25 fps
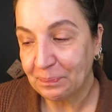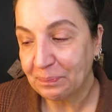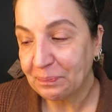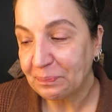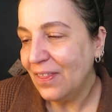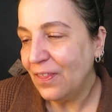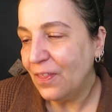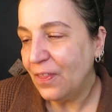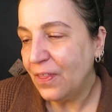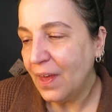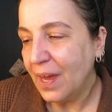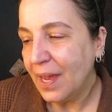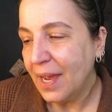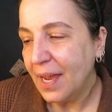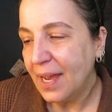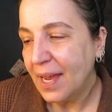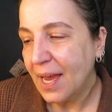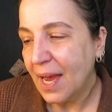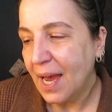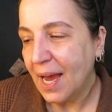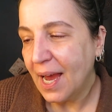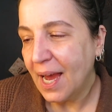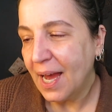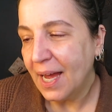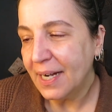they
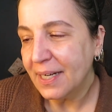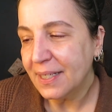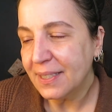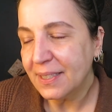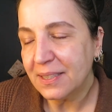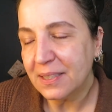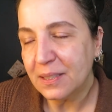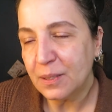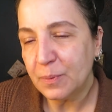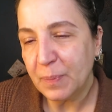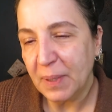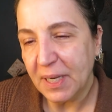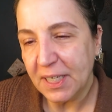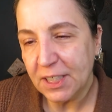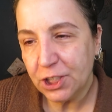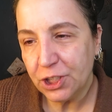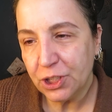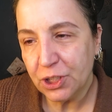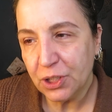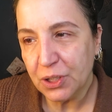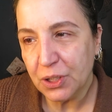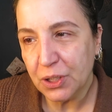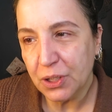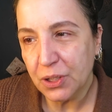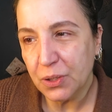had a
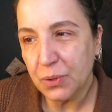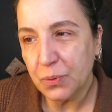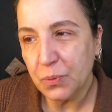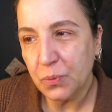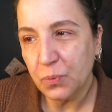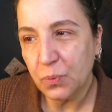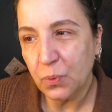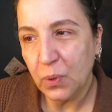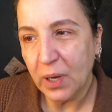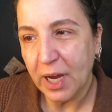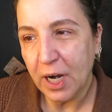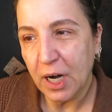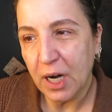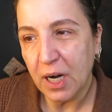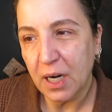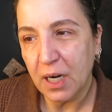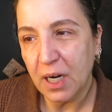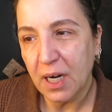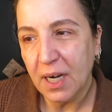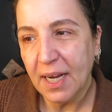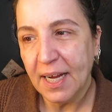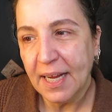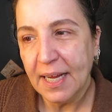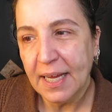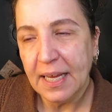special where
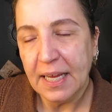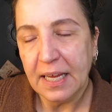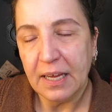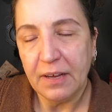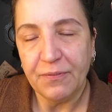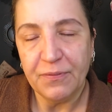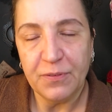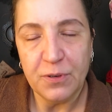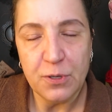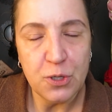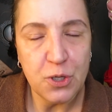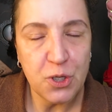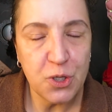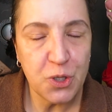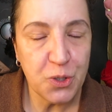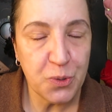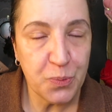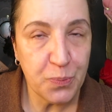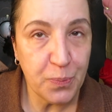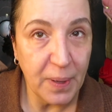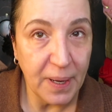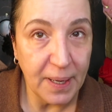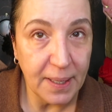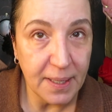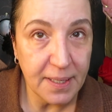if you
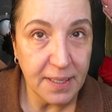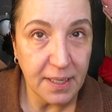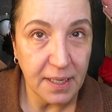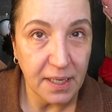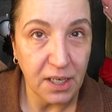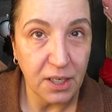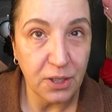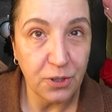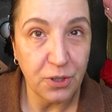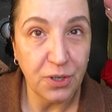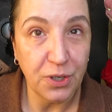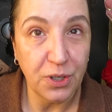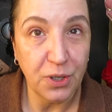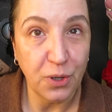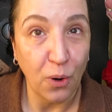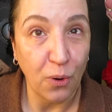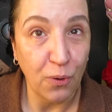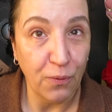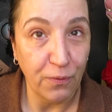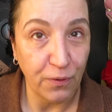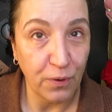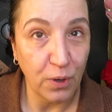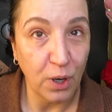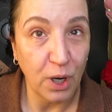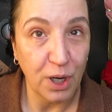spent
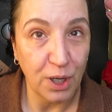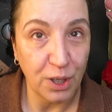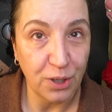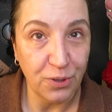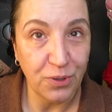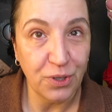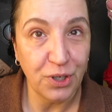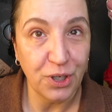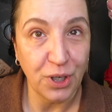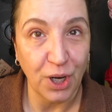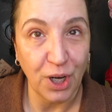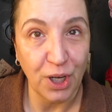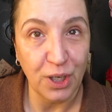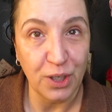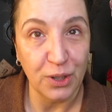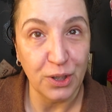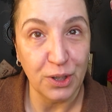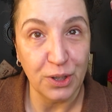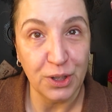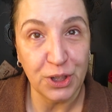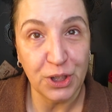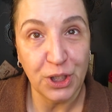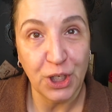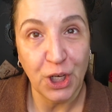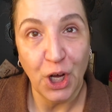over
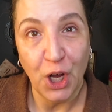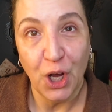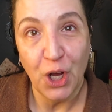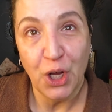$100,